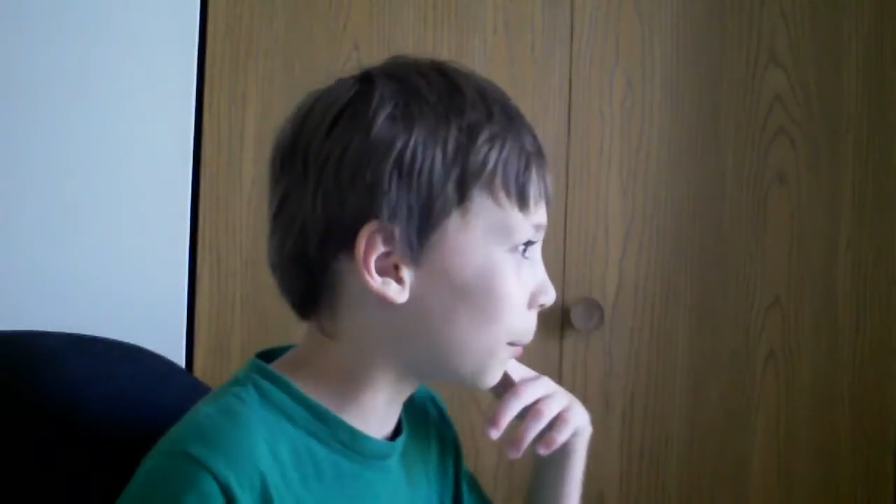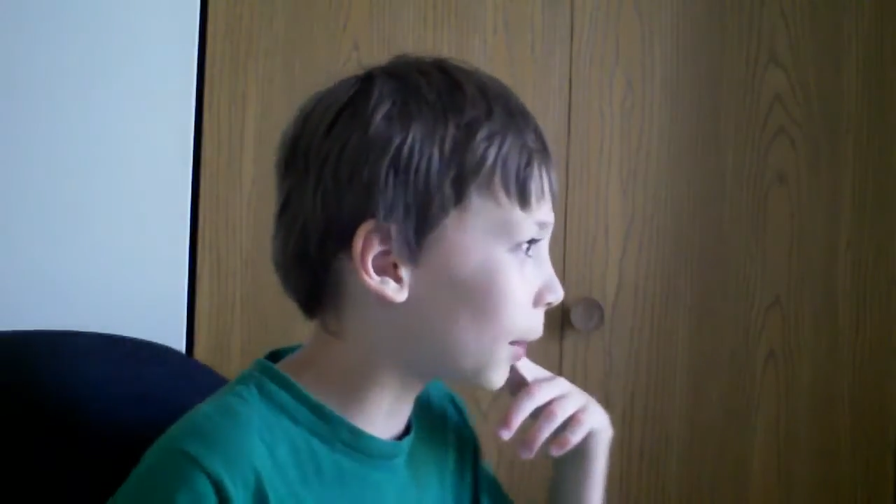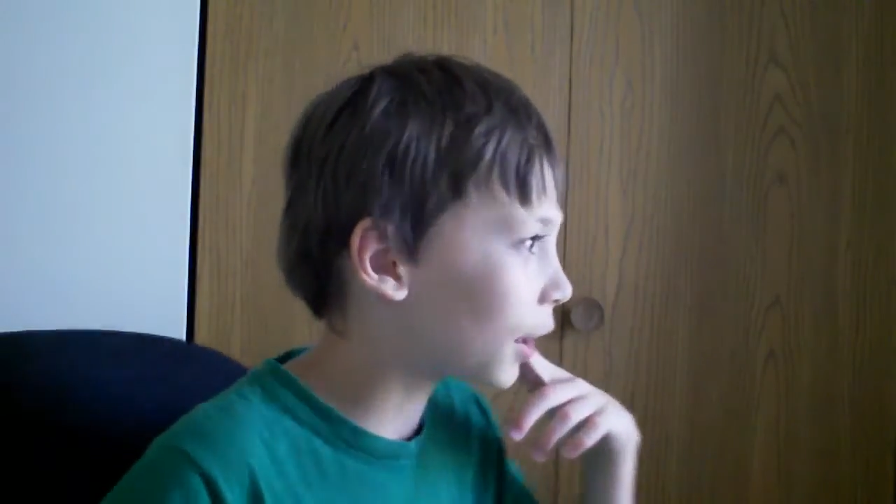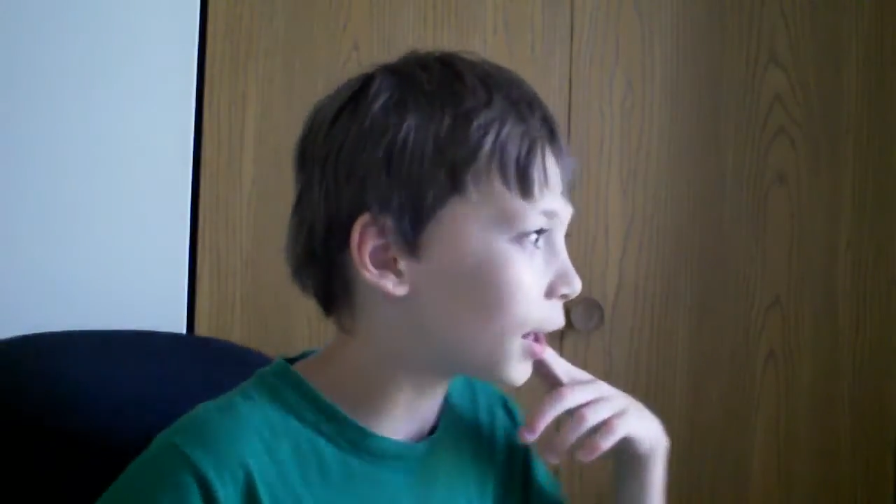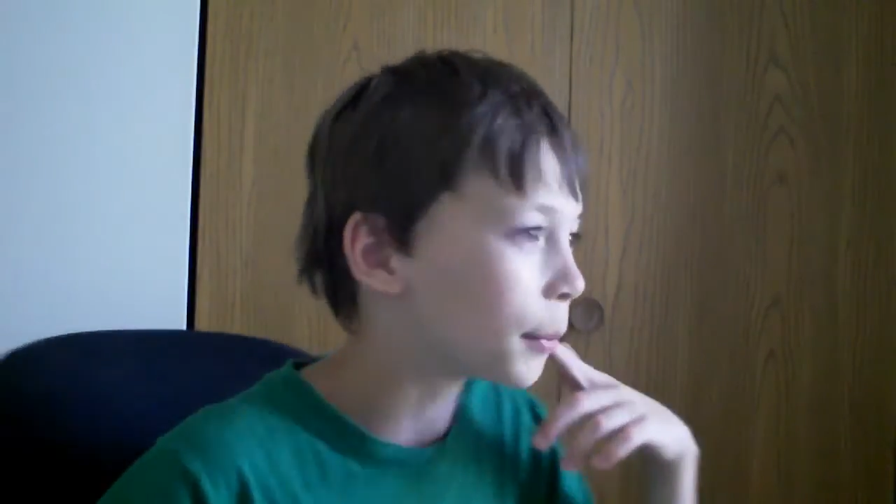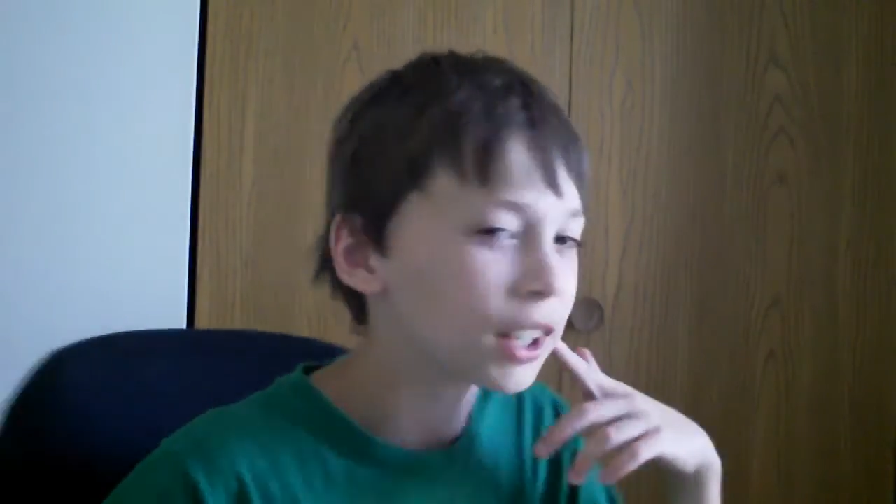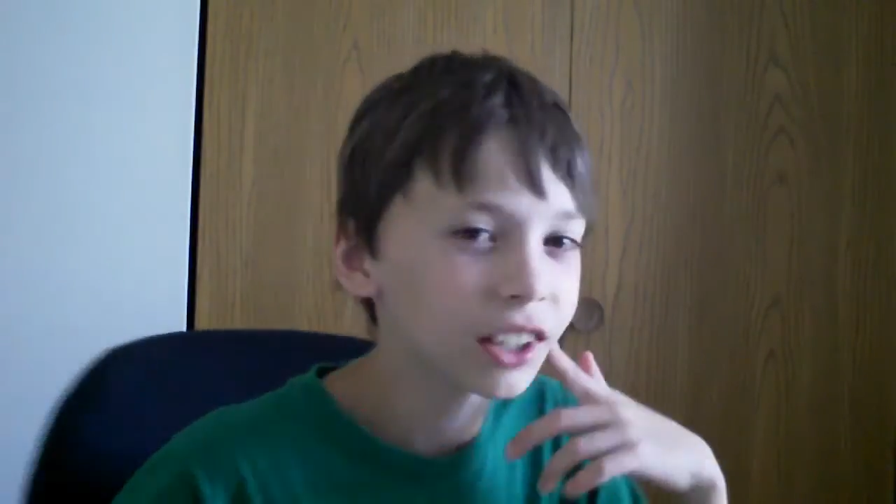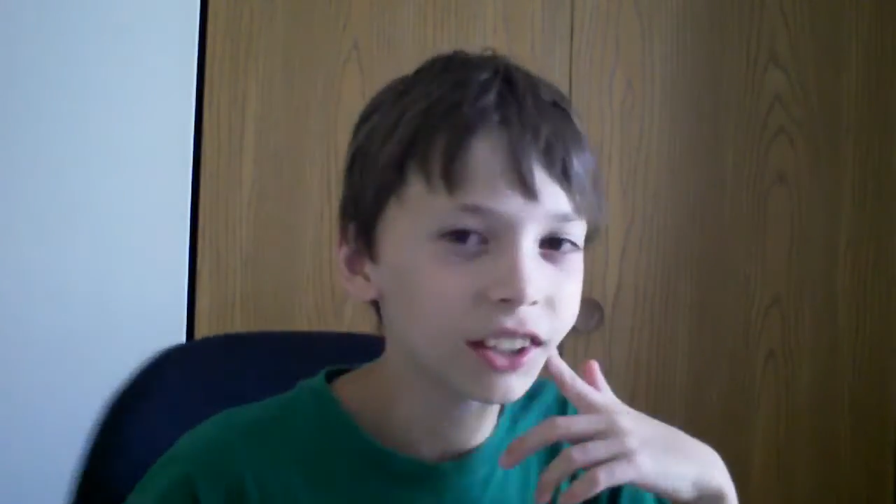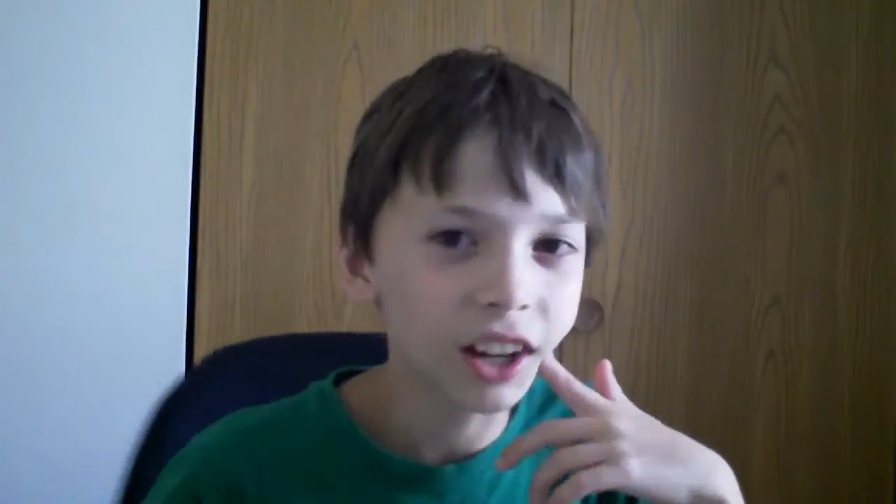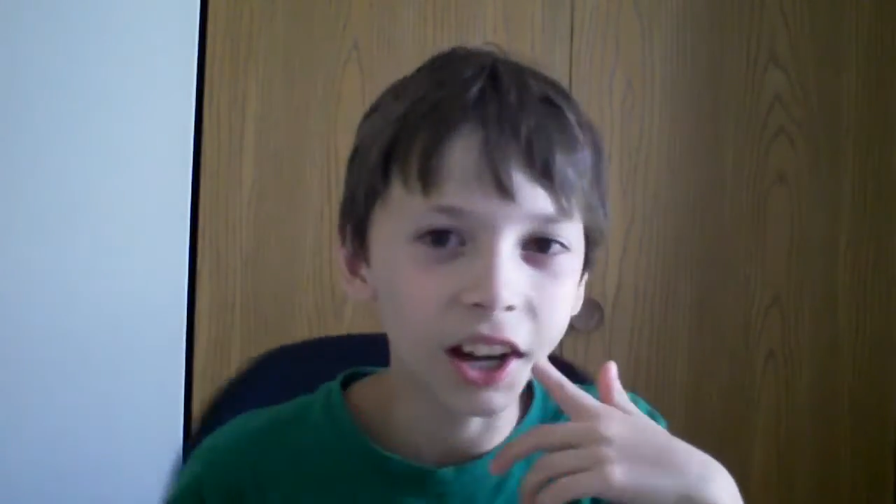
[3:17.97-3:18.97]
But I
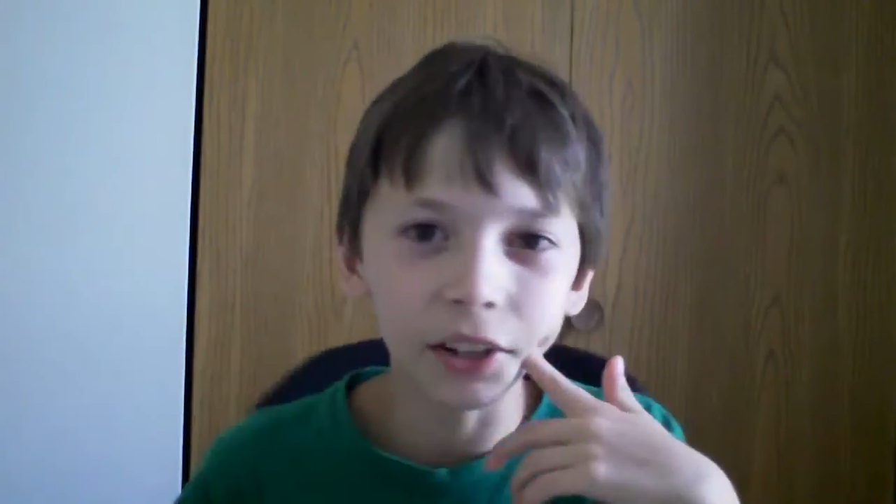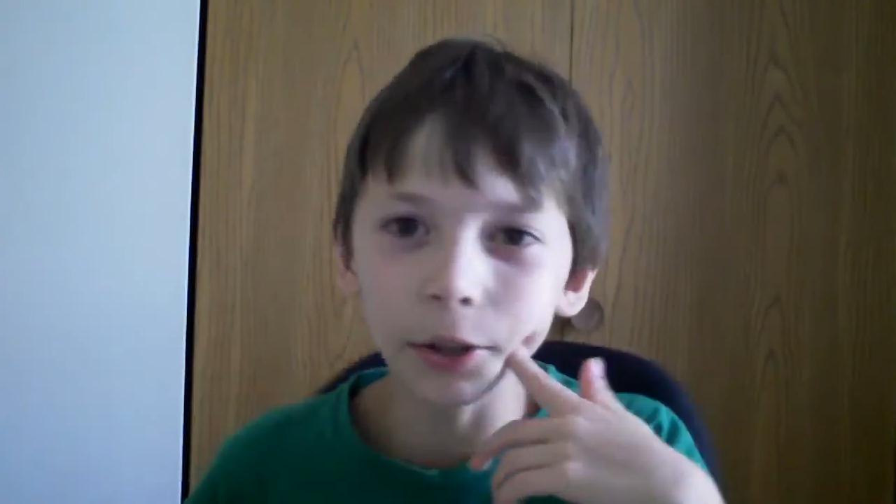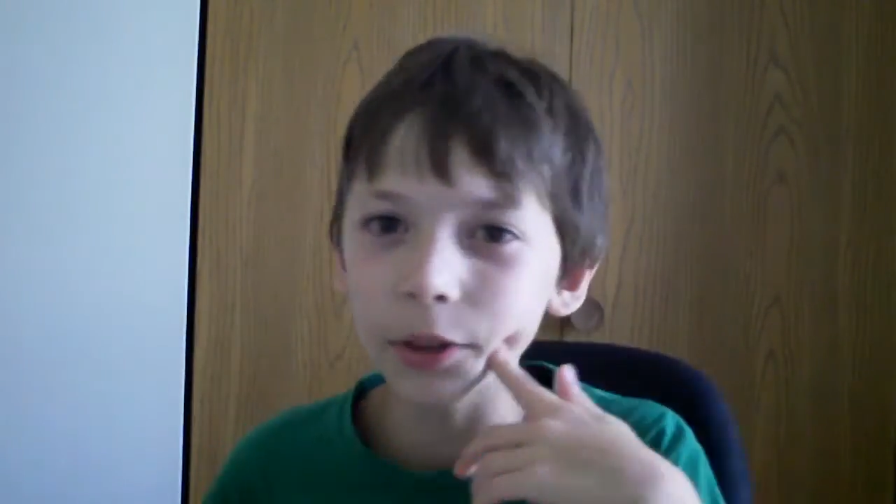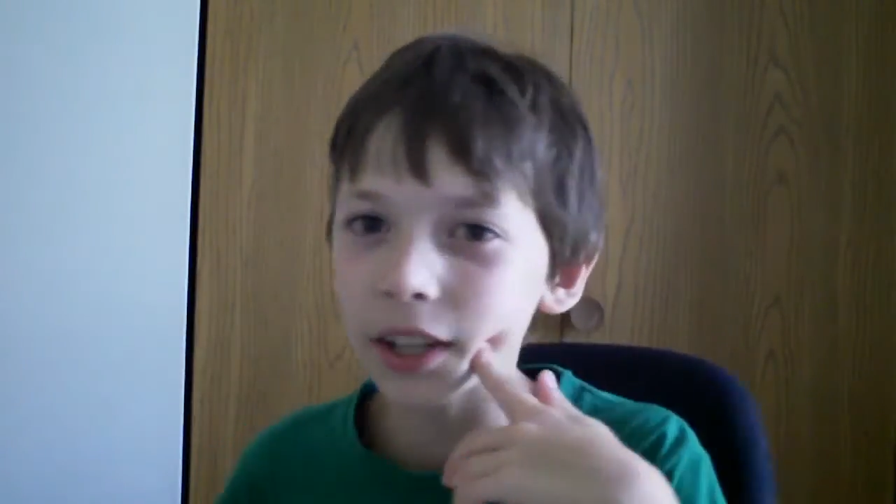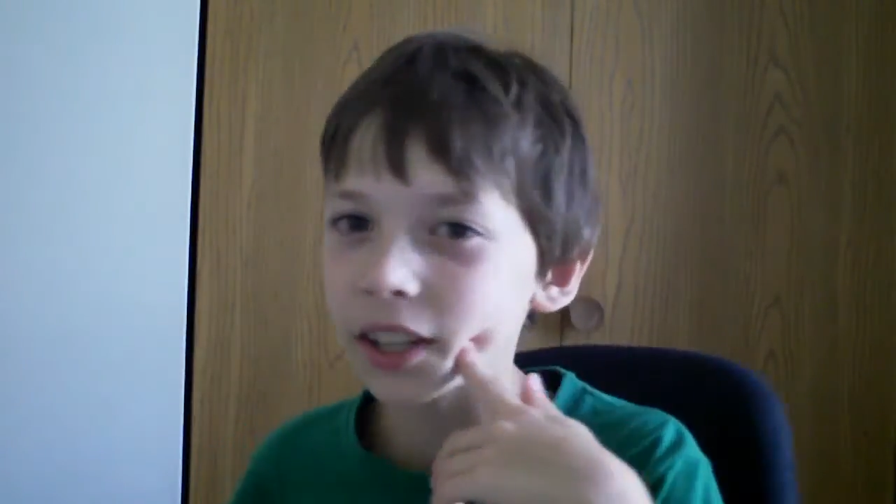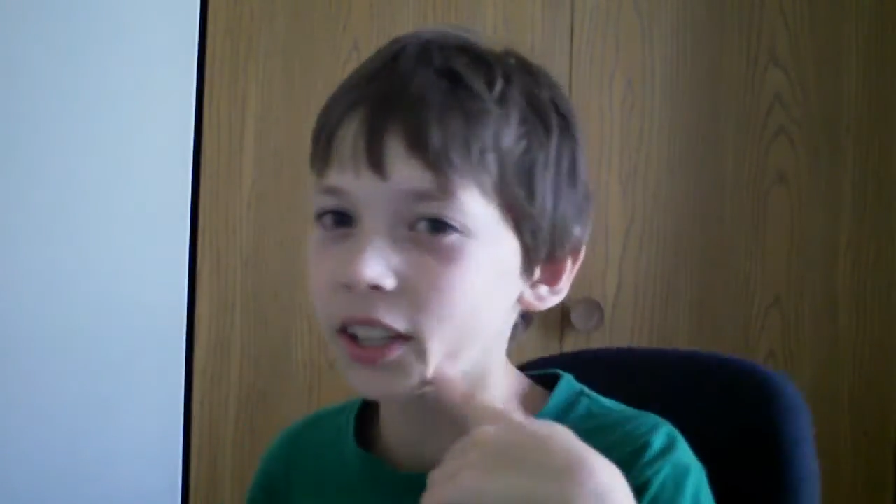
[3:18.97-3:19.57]
mean, I know that